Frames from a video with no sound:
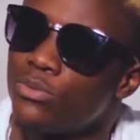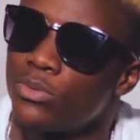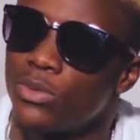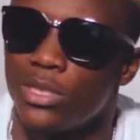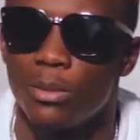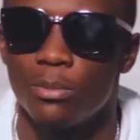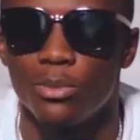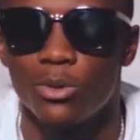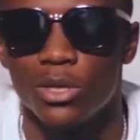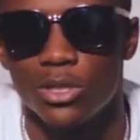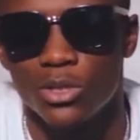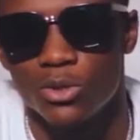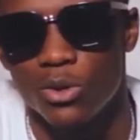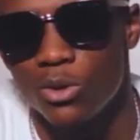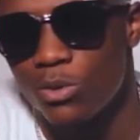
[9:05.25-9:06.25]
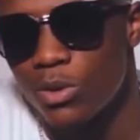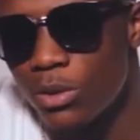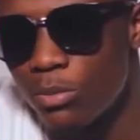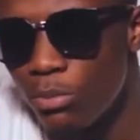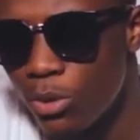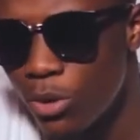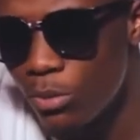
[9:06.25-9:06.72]
jump on a song
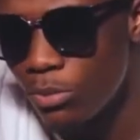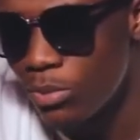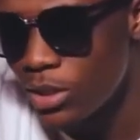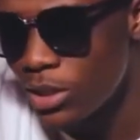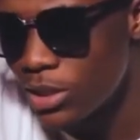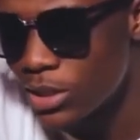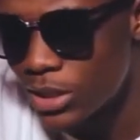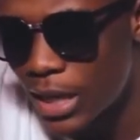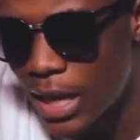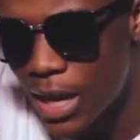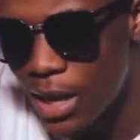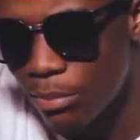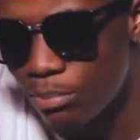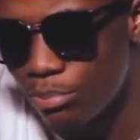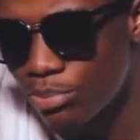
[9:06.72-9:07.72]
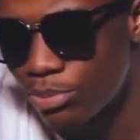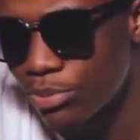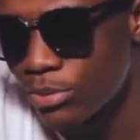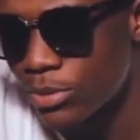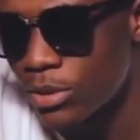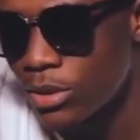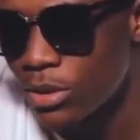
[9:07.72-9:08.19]
with Bobby, Slap.
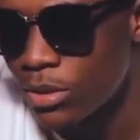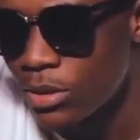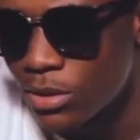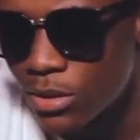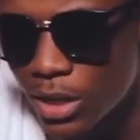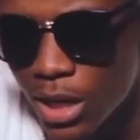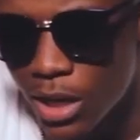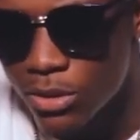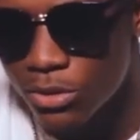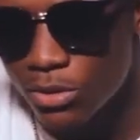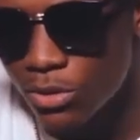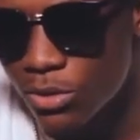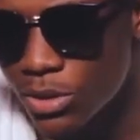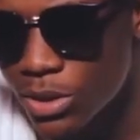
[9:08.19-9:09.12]
I'd like to do